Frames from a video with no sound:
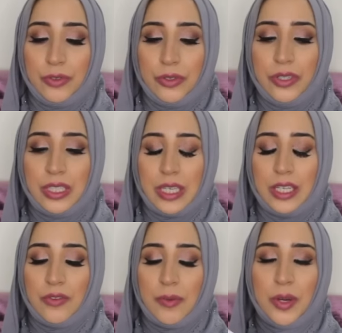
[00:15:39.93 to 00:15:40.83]
nuxe and
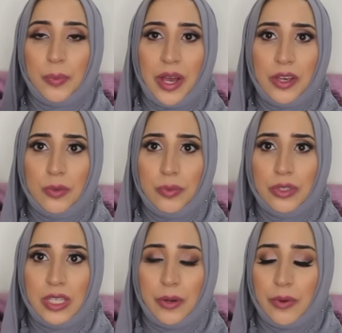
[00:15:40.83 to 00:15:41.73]
it's from their bio
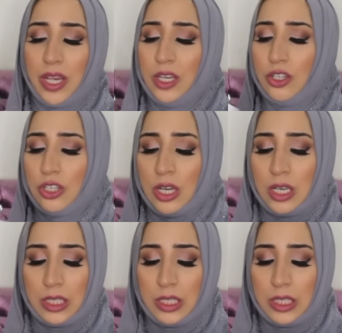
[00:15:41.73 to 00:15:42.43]
beauté range